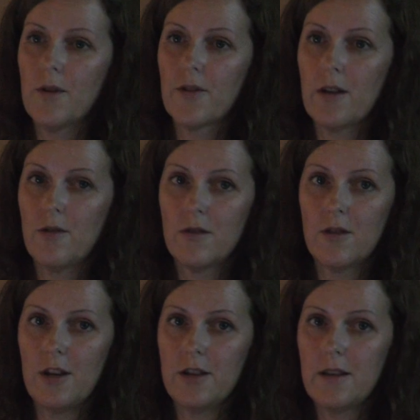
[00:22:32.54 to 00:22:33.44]
was
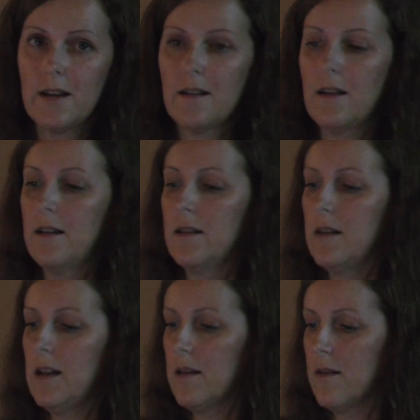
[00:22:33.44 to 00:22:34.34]
oncolytic and it
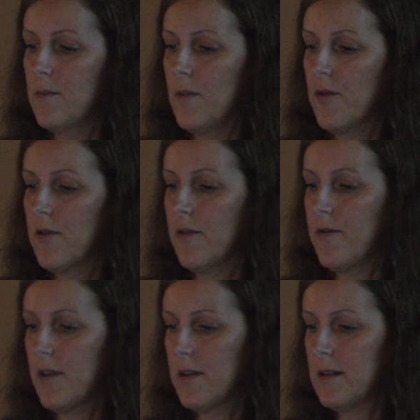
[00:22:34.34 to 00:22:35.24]
killed most of
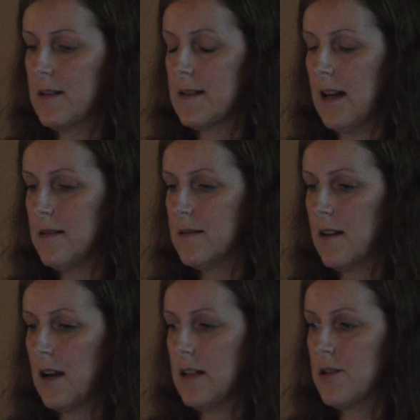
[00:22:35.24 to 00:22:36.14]
the cells
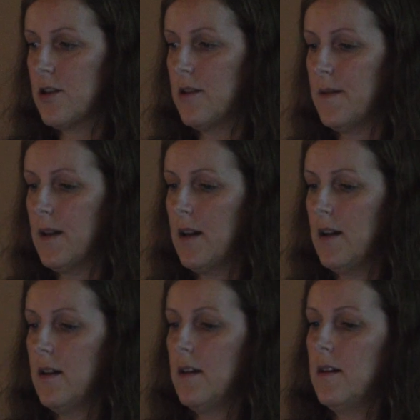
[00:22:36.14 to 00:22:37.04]
in culture.
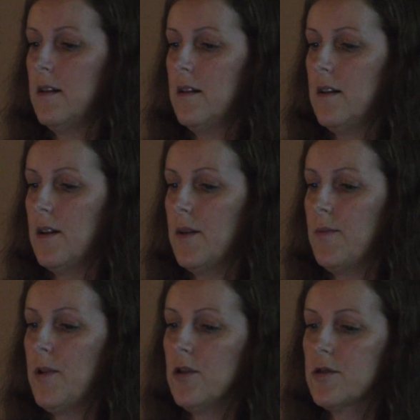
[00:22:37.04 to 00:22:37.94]

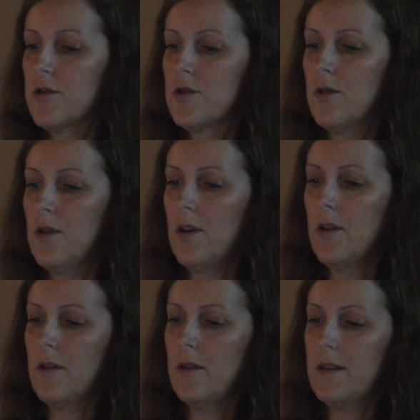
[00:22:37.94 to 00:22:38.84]
We also
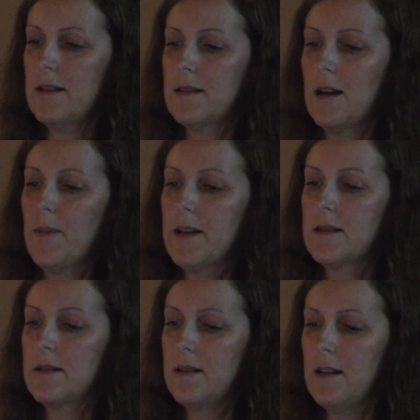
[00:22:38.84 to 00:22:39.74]
saw this
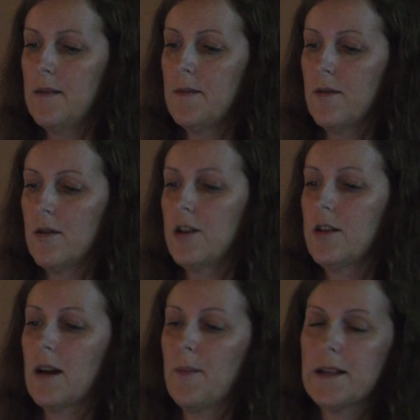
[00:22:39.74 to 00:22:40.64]
capacity,
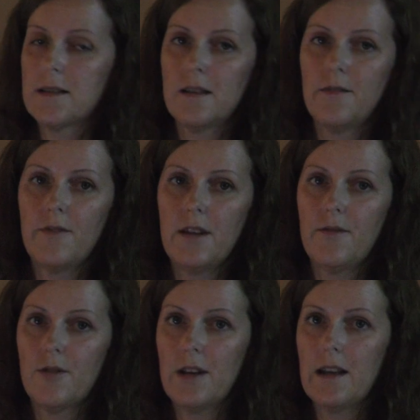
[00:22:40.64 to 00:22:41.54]
oncolytic capacity in
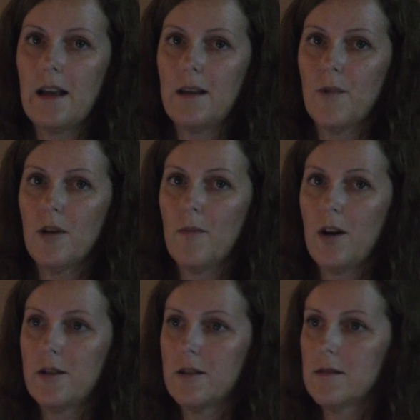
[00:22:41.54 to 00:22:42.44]
vivo in animal
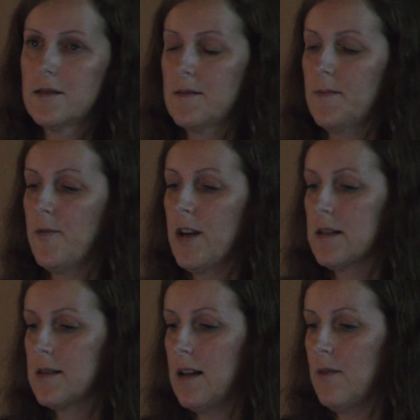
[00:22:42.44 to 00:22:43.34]
models. We
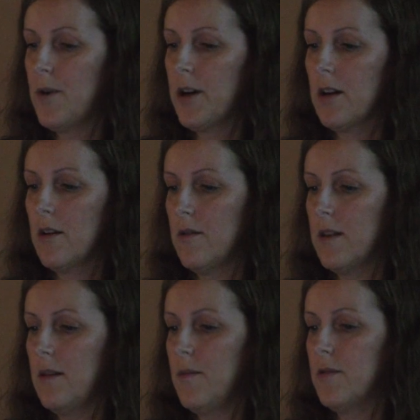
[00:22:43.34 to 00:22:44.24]
are still working on
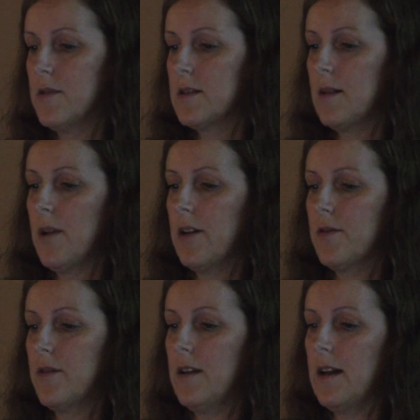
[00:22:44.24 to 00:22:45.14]
the
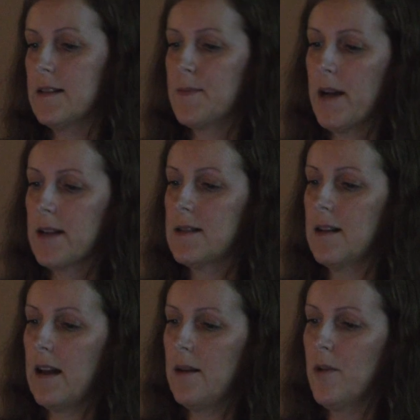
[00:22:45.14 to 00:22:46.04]
immunostimulatory aspects
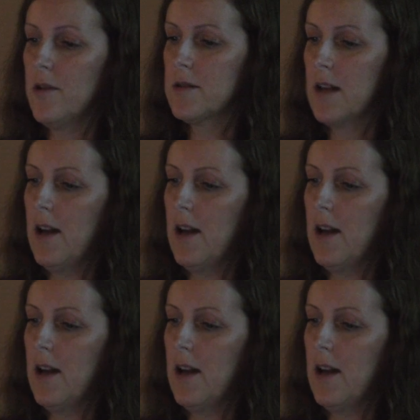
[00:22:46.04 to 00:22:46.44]
in animals,